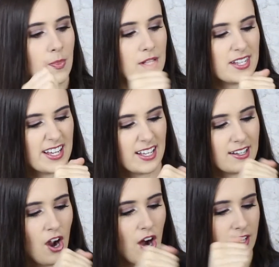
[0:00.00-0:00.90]
this like
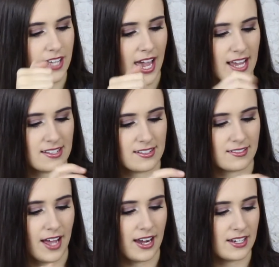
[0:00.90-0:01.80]
hard case
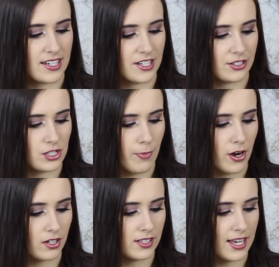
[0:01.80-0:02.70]
kind of deal,
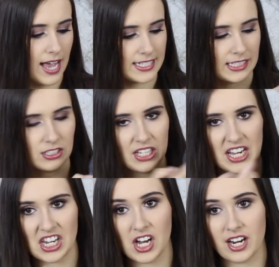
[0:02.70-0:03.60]
sparkly, has a little
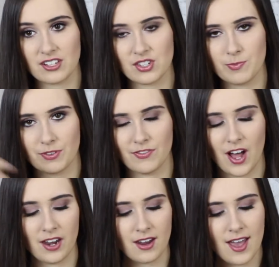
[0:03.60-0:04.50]
lady on it, super
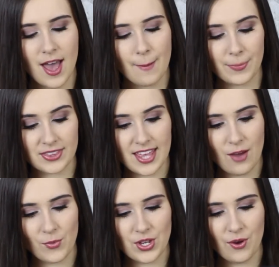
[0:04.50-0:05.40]
fun. But
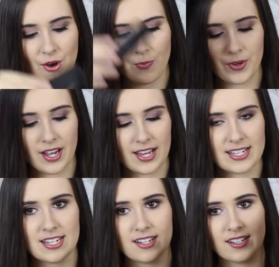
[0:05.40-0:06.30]
then when you open
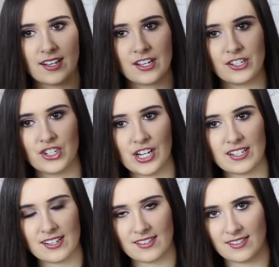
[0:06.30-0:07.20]
it,
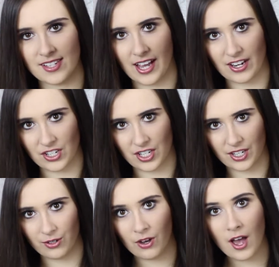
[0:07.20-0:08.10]
Jesus is singing to
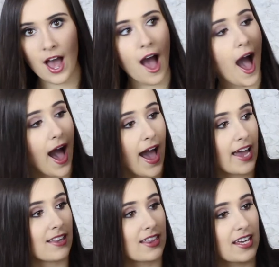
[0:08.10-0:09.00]
you.
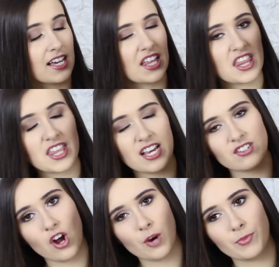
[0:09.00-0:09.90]
I think
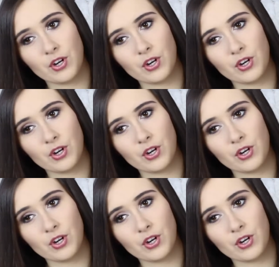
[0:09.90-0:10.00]
these are